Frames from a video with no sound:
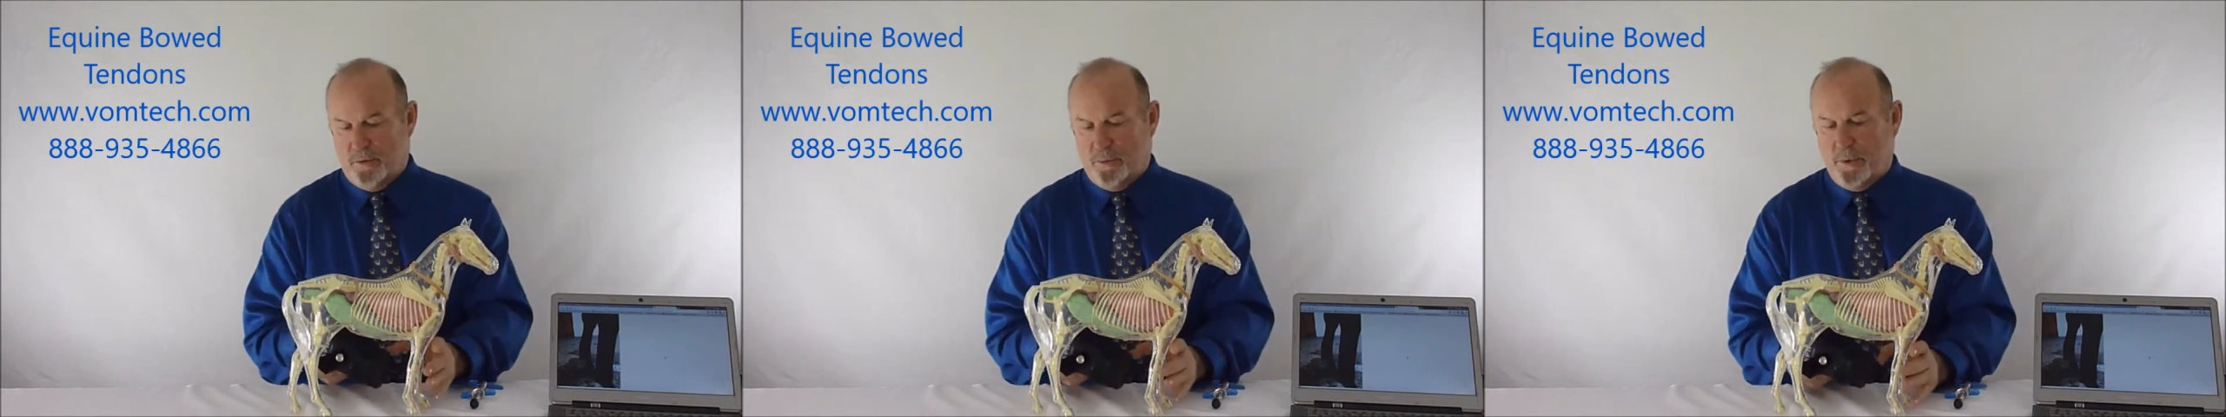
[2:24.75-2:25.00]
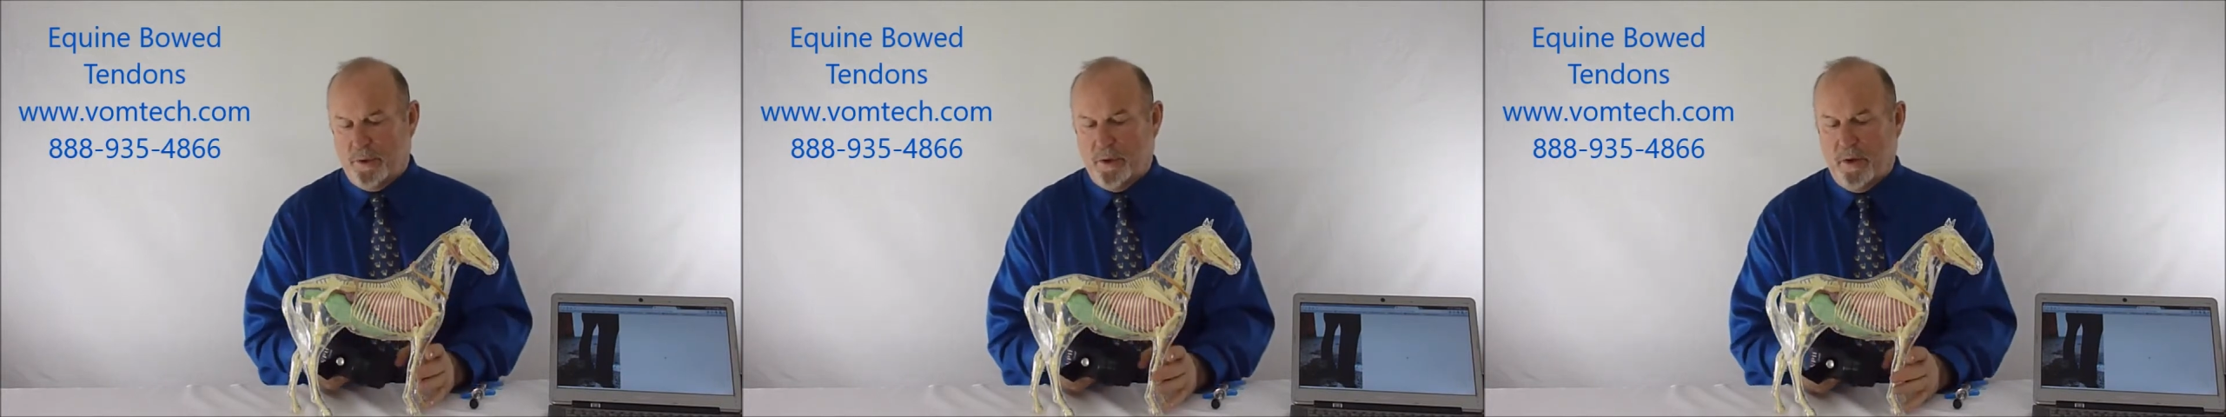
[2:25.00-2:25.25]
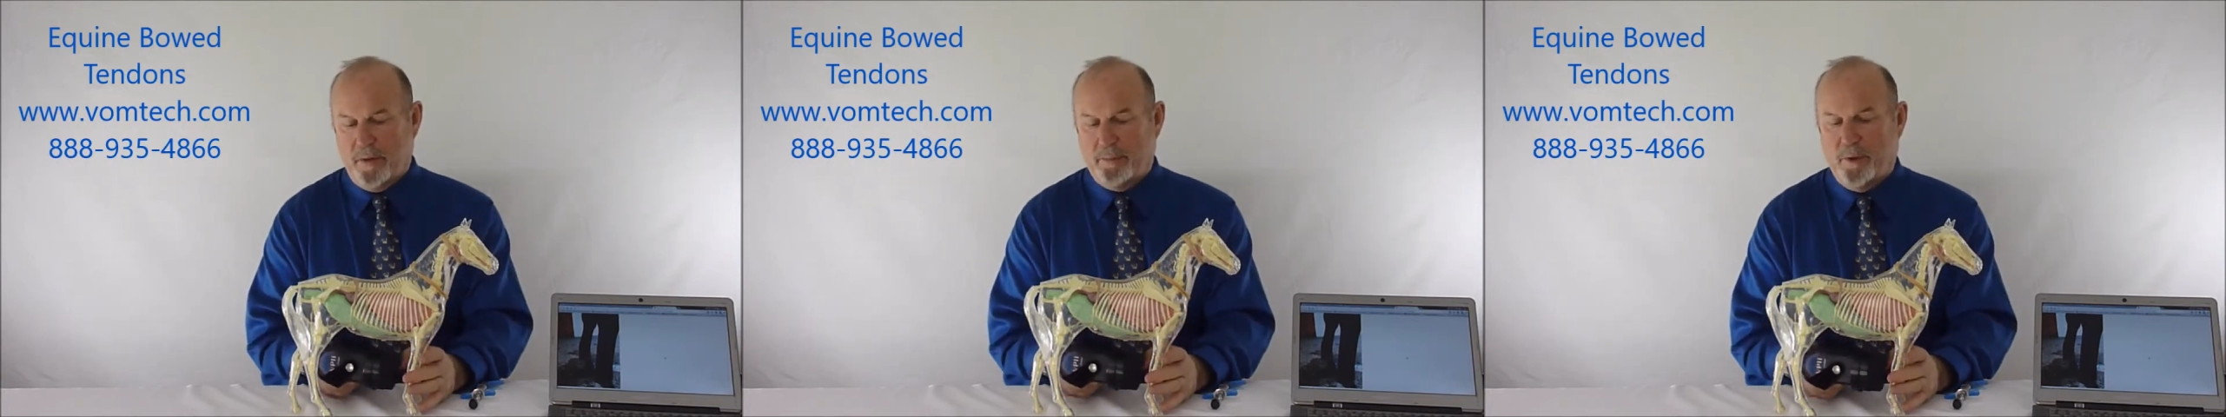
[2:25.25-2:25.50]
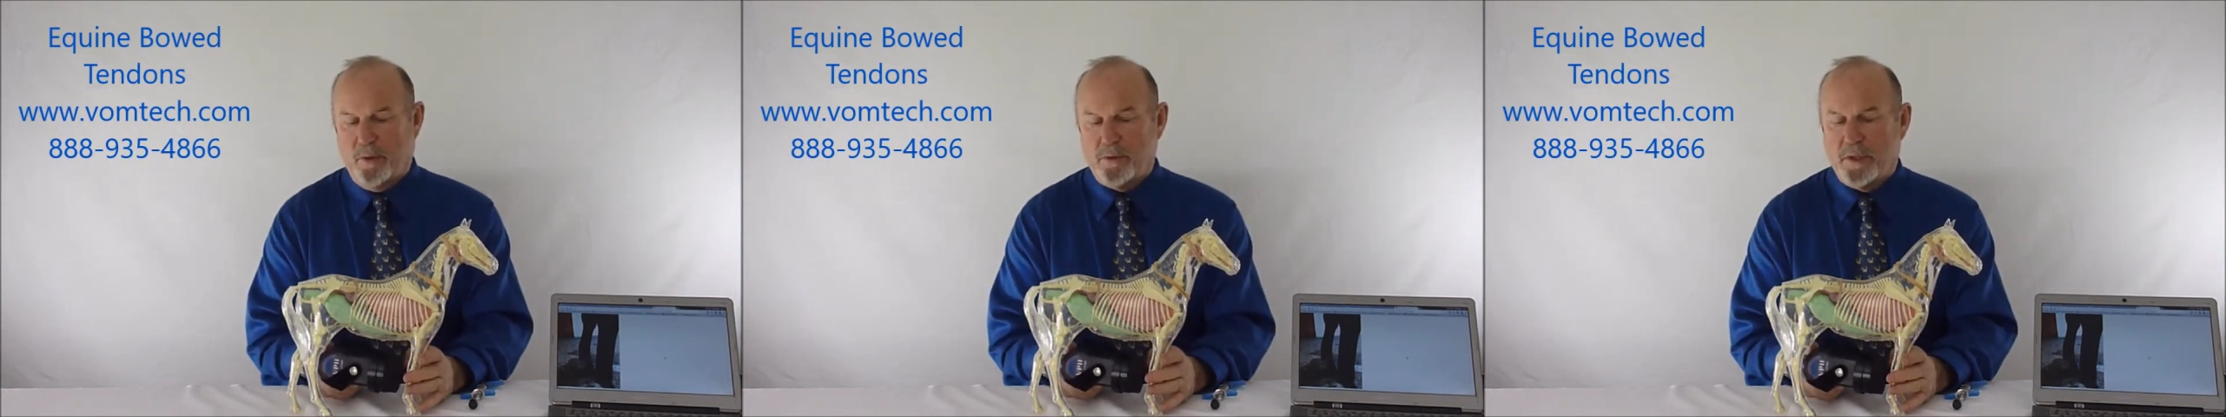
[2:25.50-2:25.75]
We'll put it on the
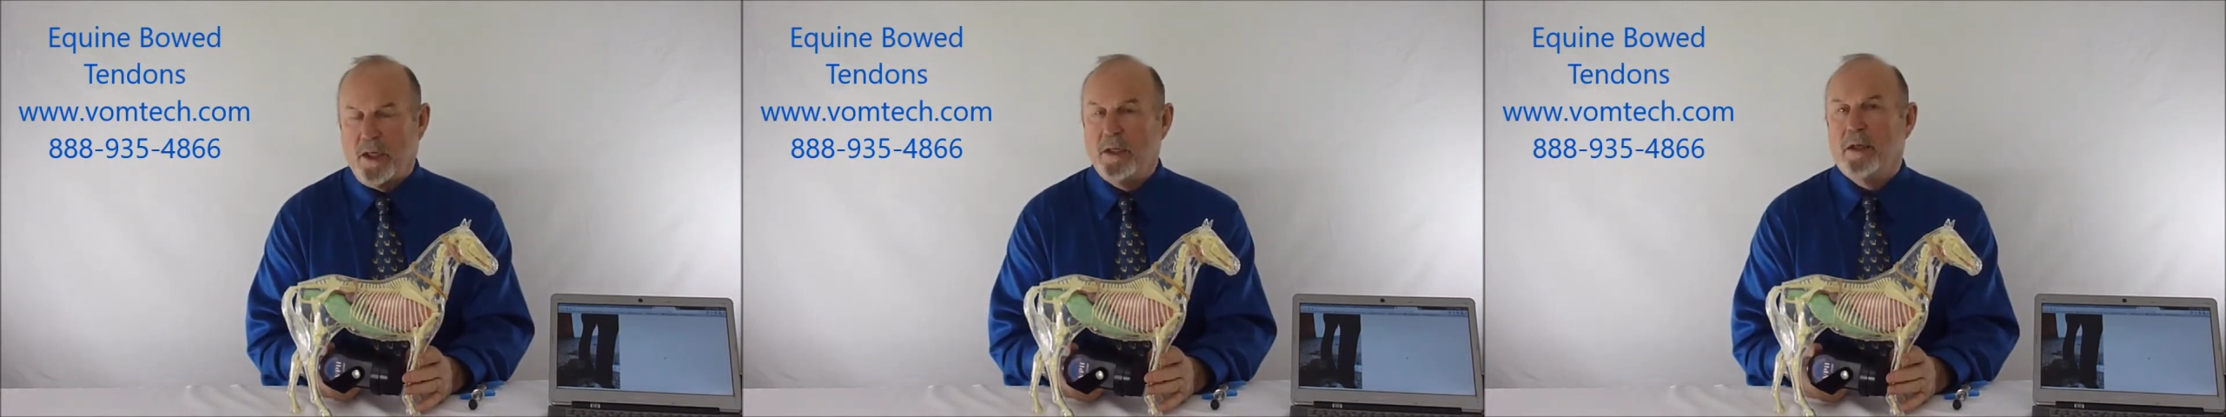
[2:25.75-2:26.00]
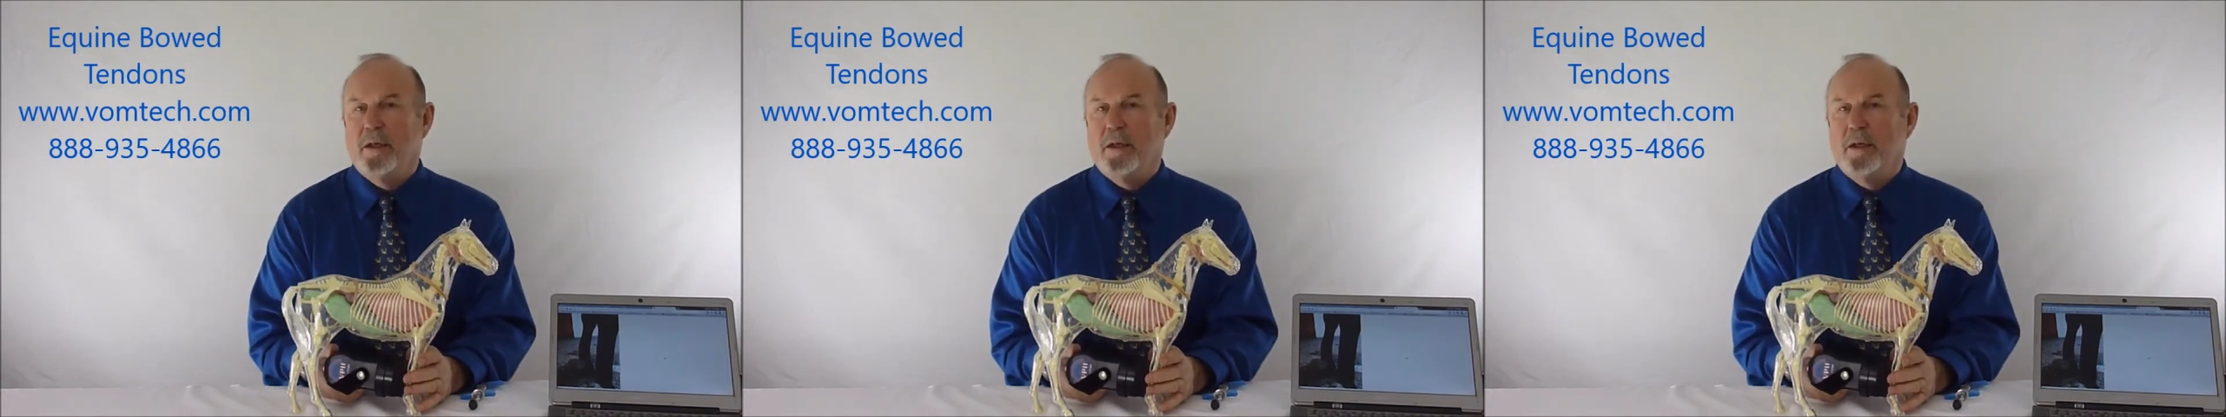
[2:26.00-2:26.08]
bowed tendon.